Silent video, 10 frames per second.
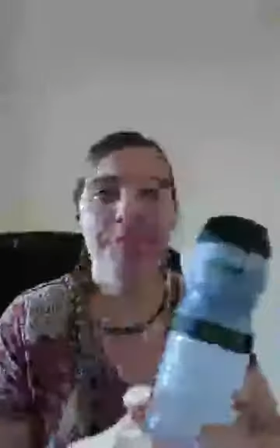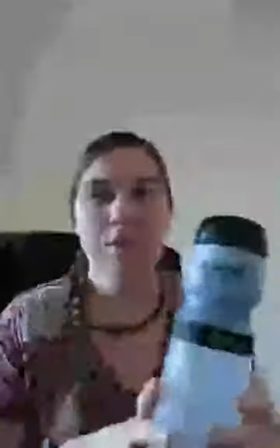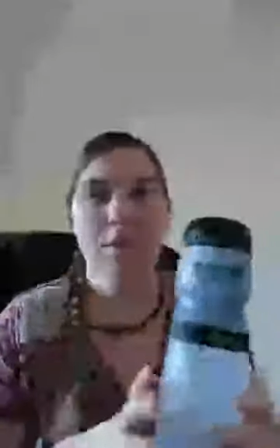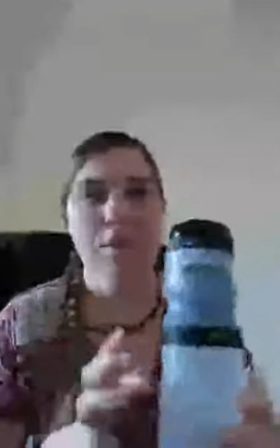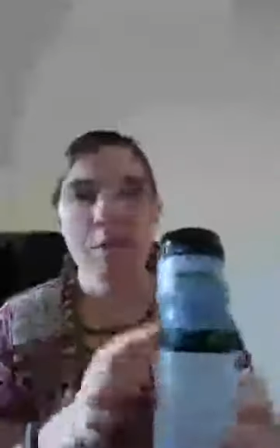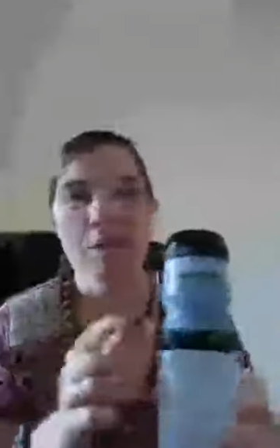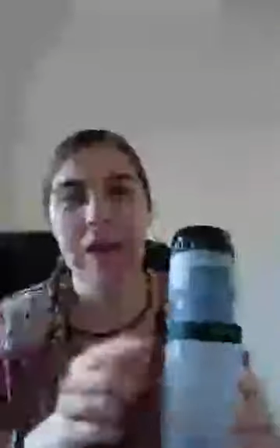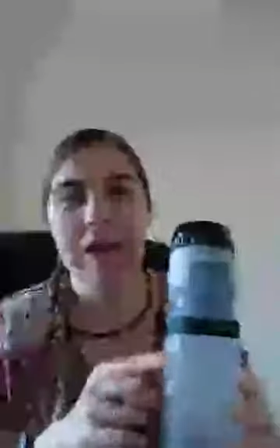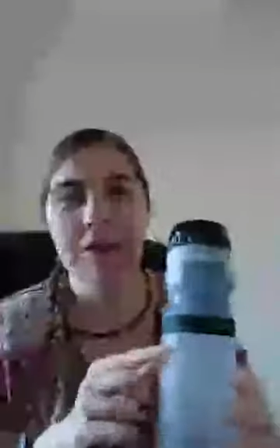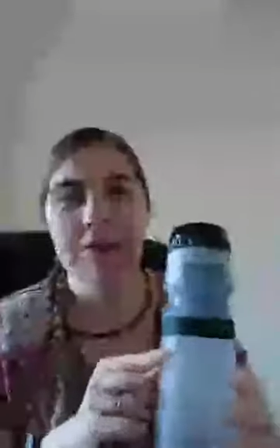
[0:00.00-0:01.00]
and we all
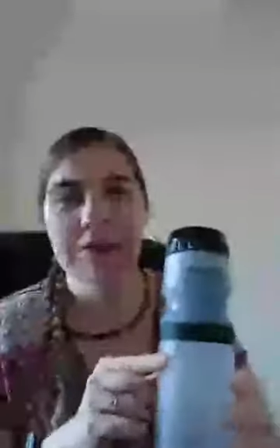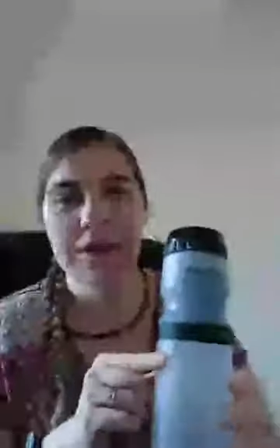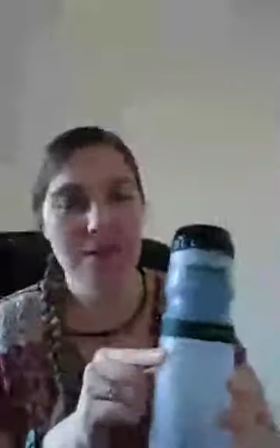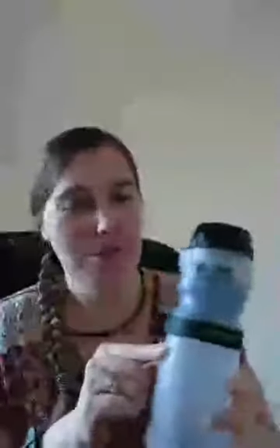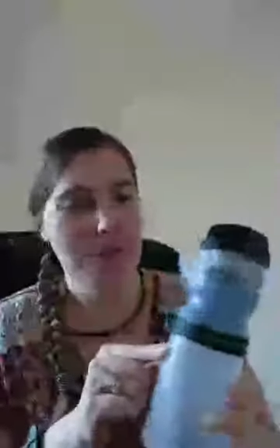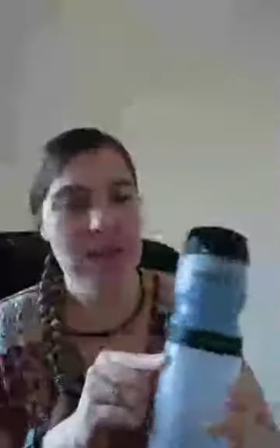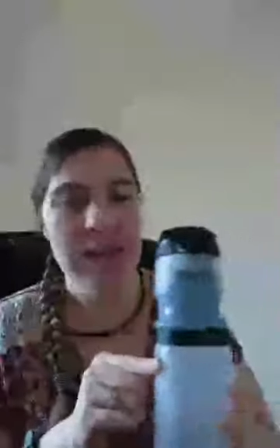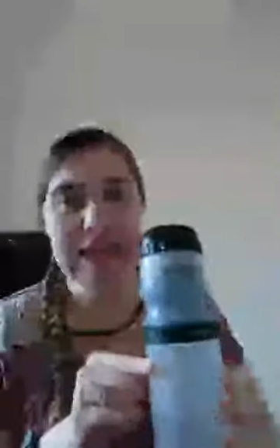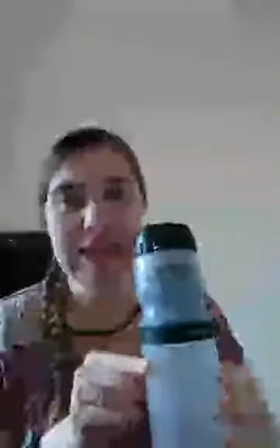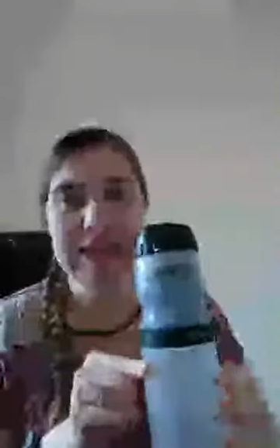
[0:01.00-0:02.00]
have one of
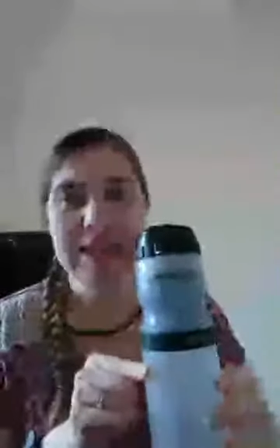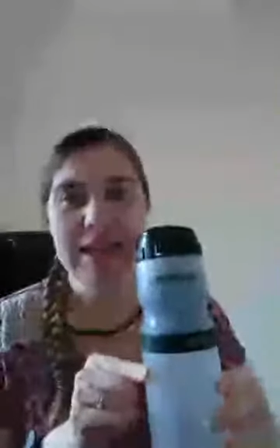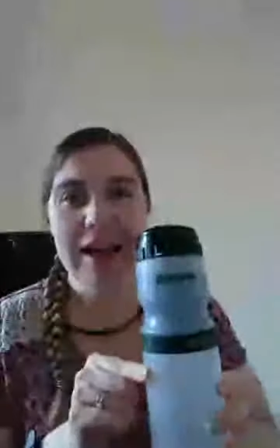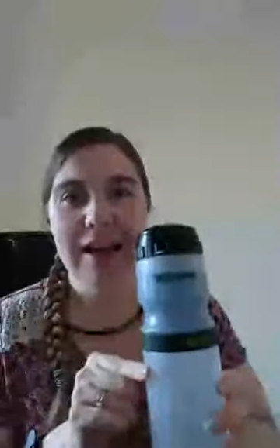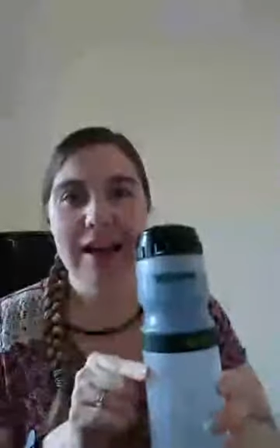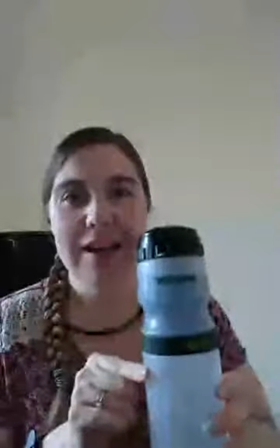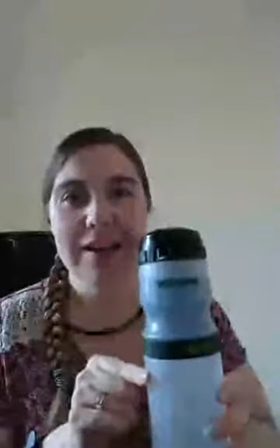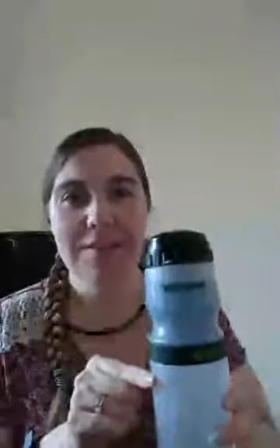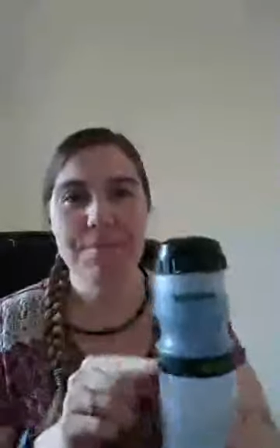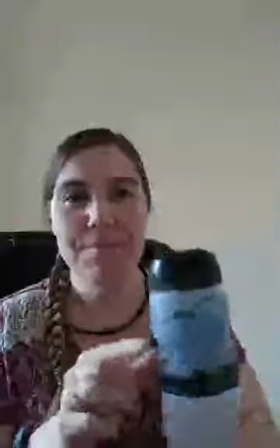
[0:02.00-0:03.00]
these,
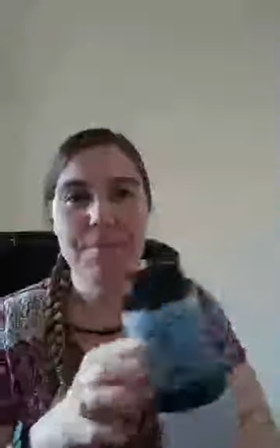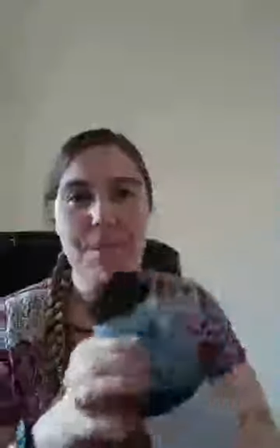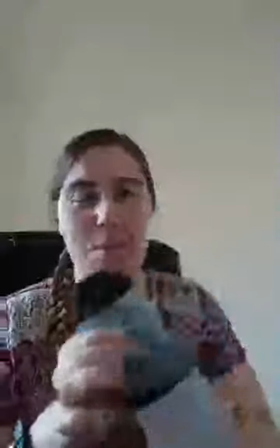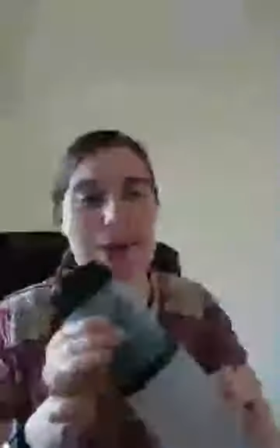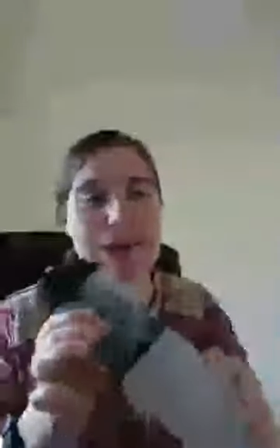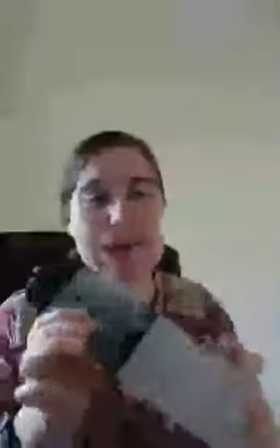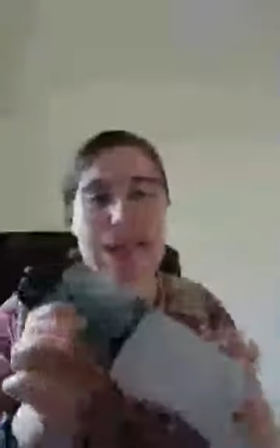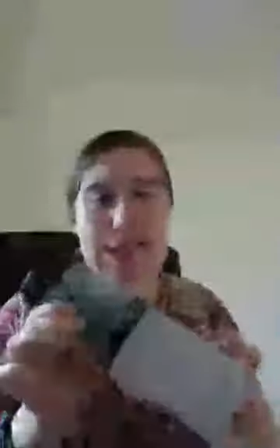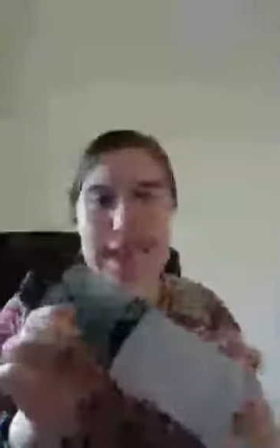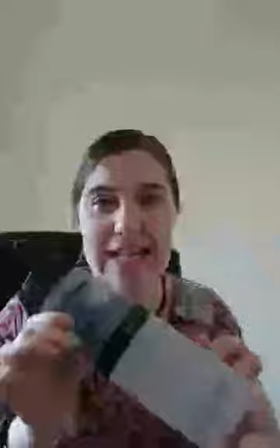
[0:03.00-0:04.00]
and we can
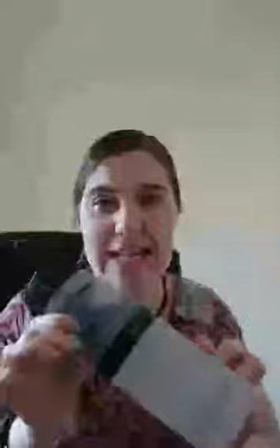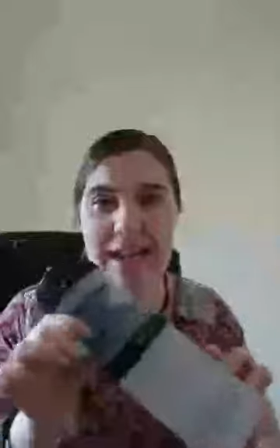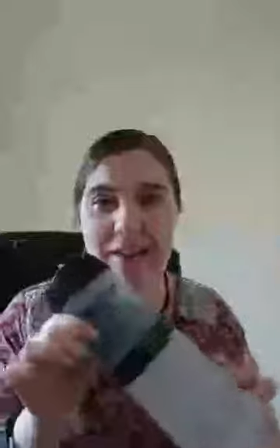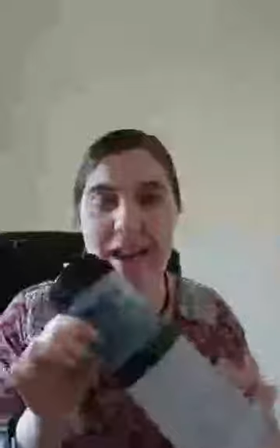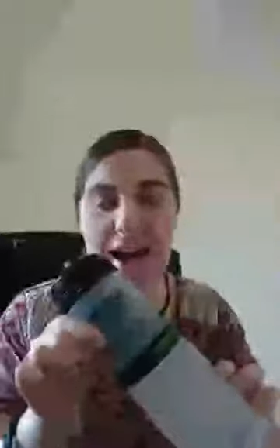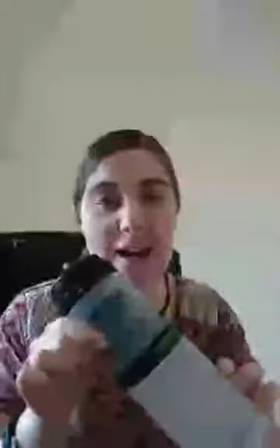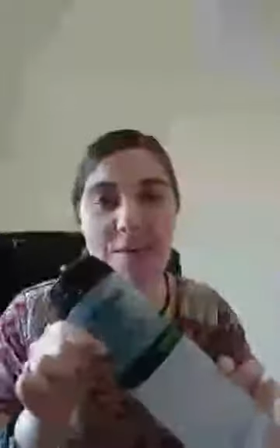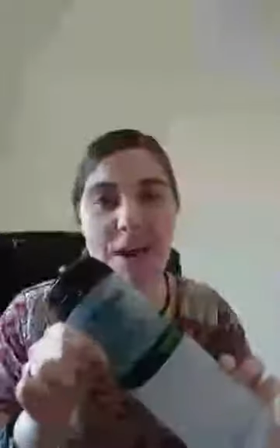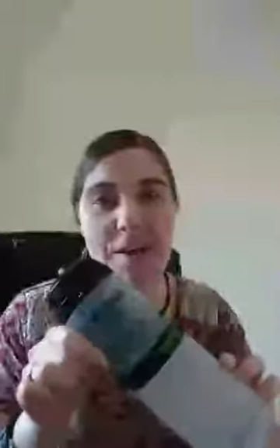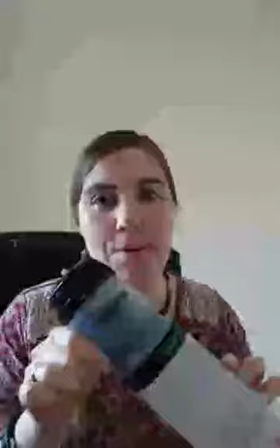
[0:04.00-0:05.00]
take this
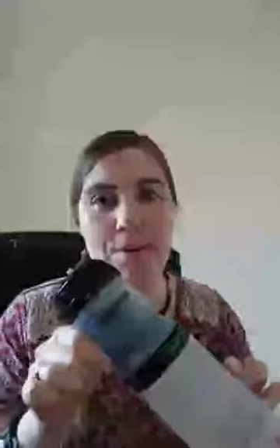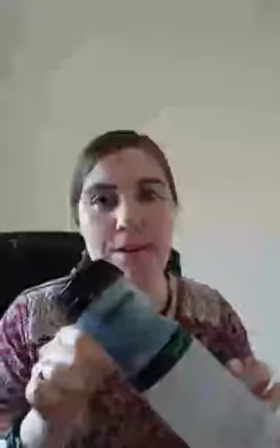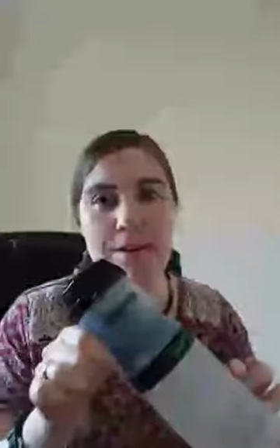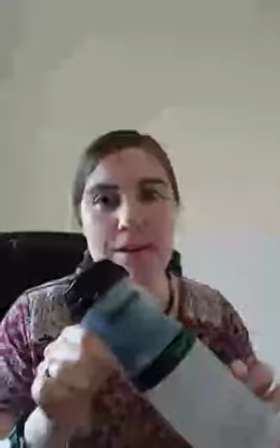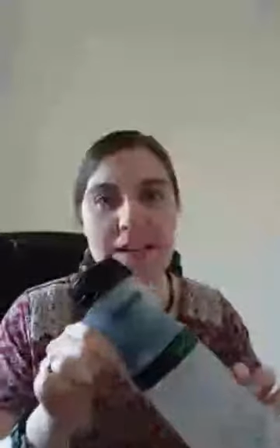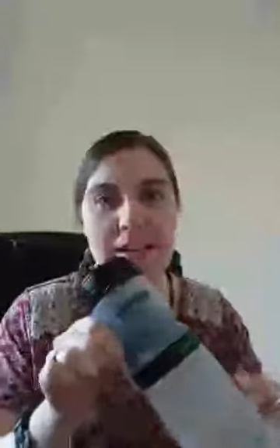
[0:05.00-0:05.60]
anywhere with us.